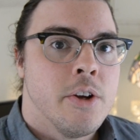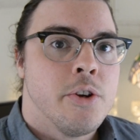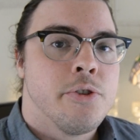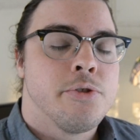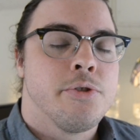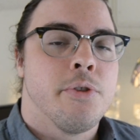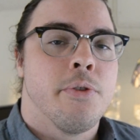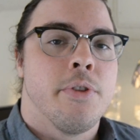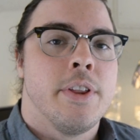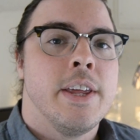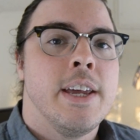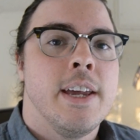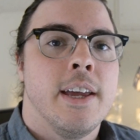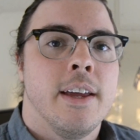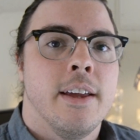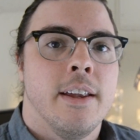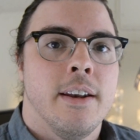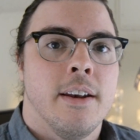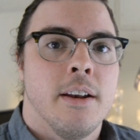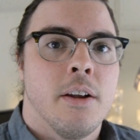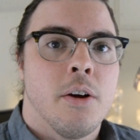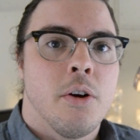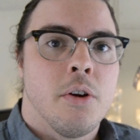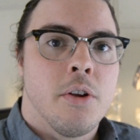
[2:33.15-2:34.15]
So
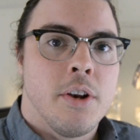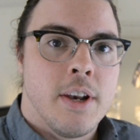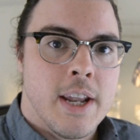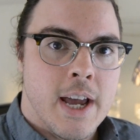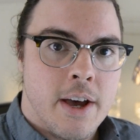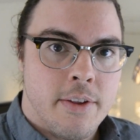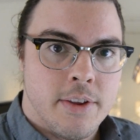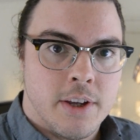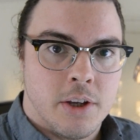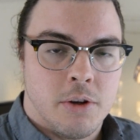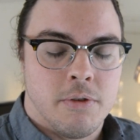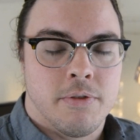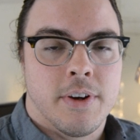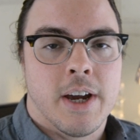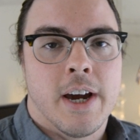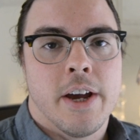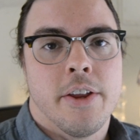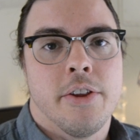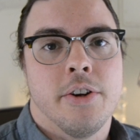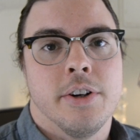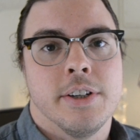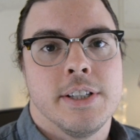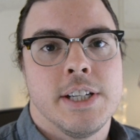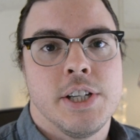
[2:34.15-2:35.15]
then, now that you've
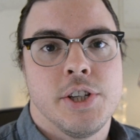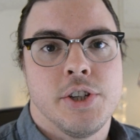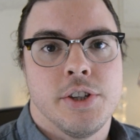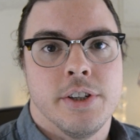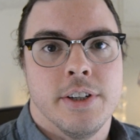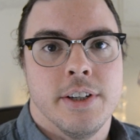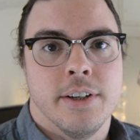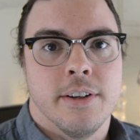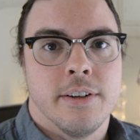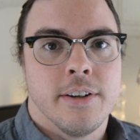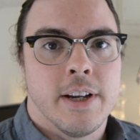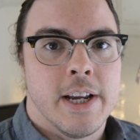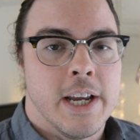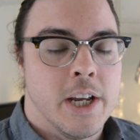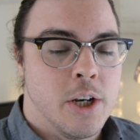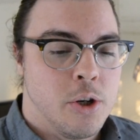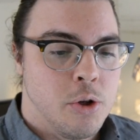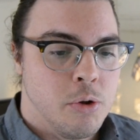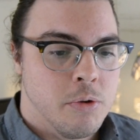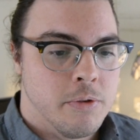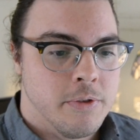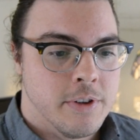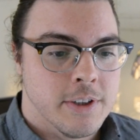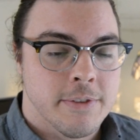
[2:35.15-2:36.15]
got their attention and
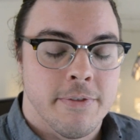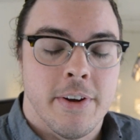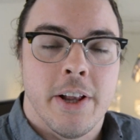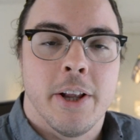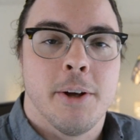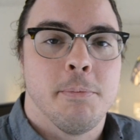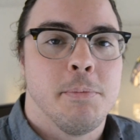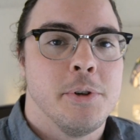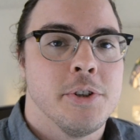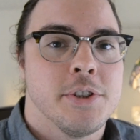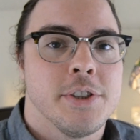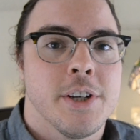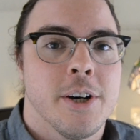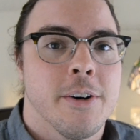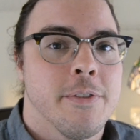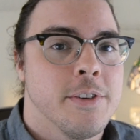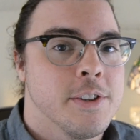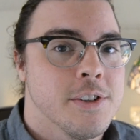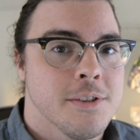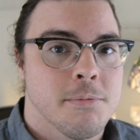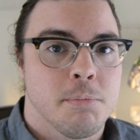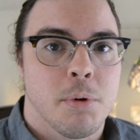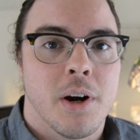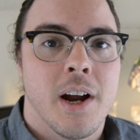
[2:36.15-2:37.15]
you've developed yourself
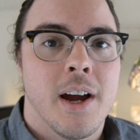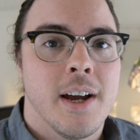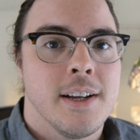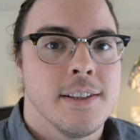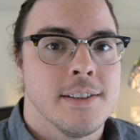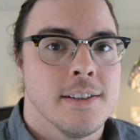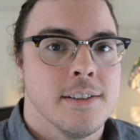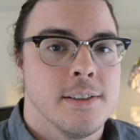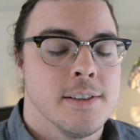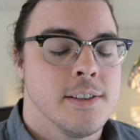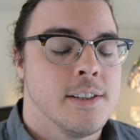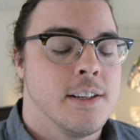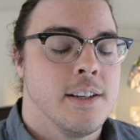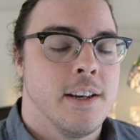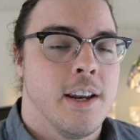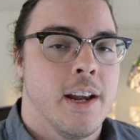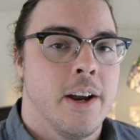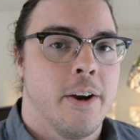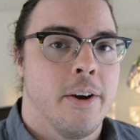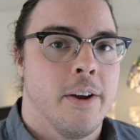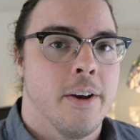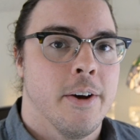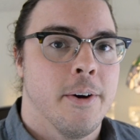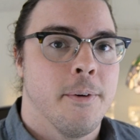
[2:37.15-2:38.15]
as a prize in the
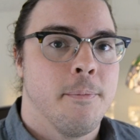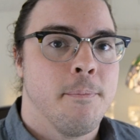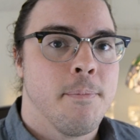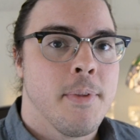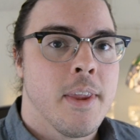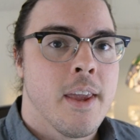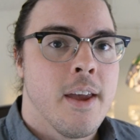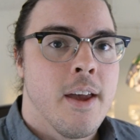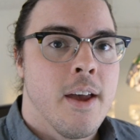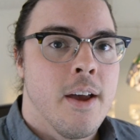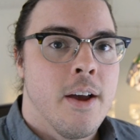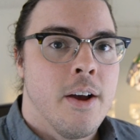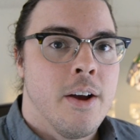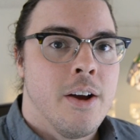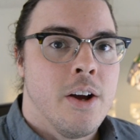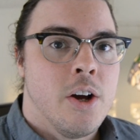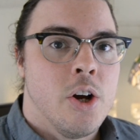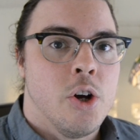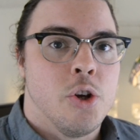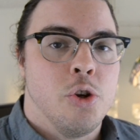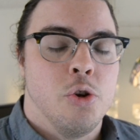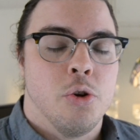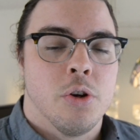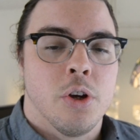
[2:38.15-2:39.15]
scenario,
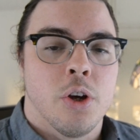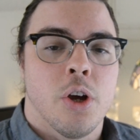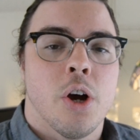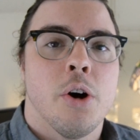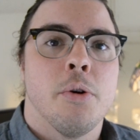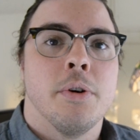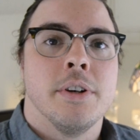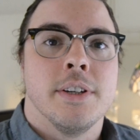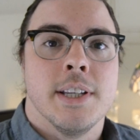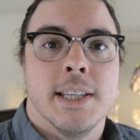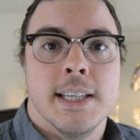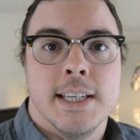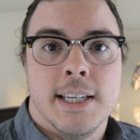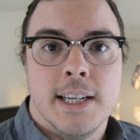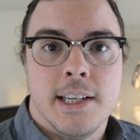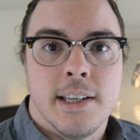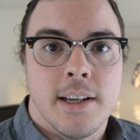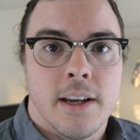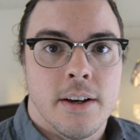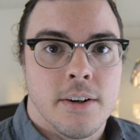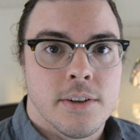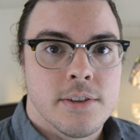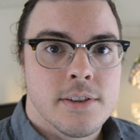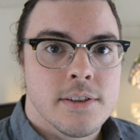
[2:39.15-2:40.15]
you can go into the
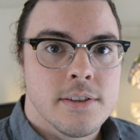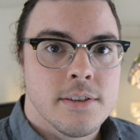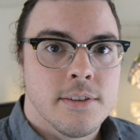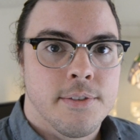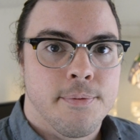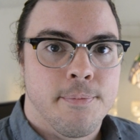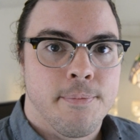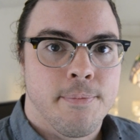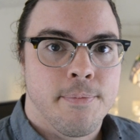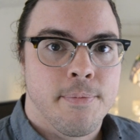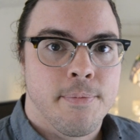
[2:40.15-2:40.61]
details.